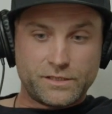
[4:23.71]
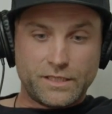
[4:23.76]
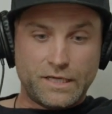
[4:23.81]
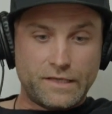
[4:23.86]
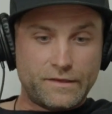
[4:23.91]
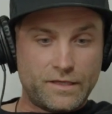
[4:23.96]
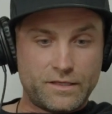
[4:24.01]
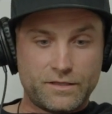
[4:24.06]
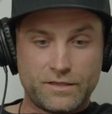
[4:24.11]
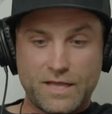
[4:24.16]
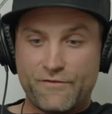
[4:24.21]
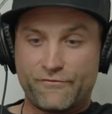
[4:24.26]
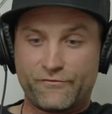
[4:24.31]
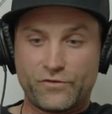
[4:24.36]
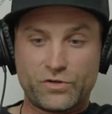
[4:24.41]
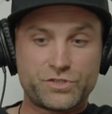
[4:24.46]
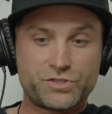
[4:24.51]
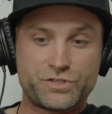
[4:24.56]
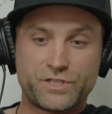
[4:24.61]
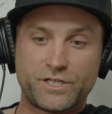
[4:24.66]
And then that
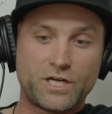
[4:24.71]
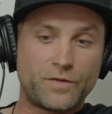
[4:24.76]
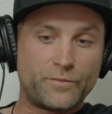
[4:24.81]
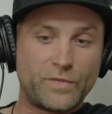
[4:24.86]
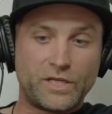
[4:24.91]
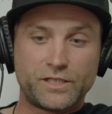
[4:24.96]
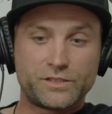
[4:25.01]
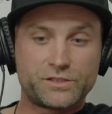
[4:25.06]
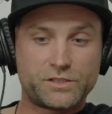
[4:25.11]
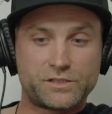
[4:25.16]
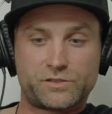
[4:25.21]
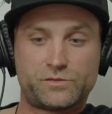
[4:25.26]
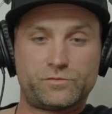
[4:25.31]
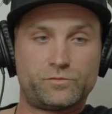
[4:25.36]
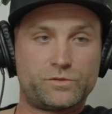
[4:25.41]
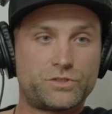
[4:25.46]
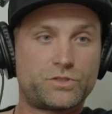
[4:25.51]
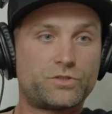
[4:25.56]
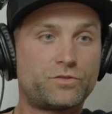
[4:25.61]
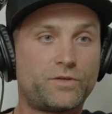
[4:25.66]
first year, it just
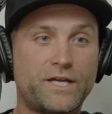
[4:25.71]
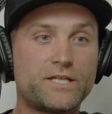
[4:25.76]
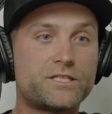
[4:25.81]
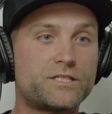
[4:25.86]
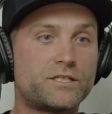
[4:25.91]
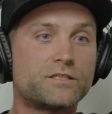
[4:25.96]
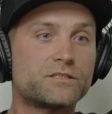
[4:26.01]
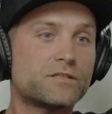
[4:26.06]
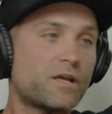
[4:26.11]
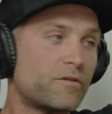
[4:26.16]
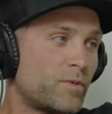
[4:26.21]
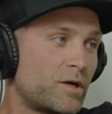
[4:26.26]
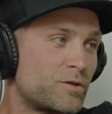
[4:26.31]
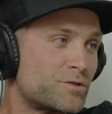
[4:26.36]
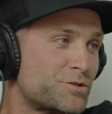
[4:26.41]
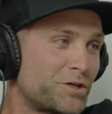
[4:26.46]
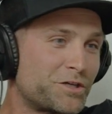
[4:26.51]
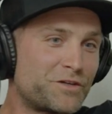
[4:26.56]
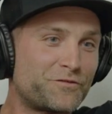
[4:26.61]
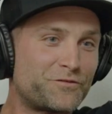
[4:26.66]
was crazy because everybody was
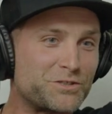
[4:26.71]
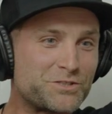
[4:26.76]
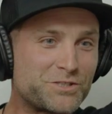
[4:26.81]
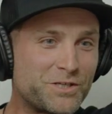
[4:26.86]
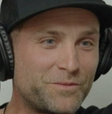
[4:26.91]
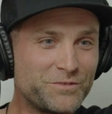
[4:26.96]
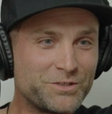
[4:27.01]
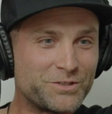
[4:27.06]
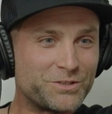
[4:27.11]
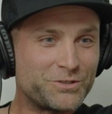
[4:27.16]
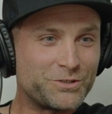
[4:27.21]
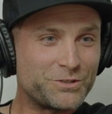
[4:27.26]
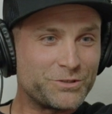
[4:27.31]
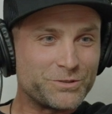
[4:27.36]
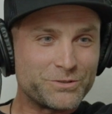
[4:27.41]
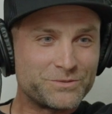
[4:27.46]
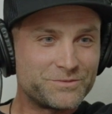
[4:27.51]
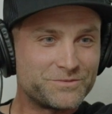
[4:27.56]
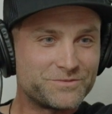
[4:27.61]
looking for something to do.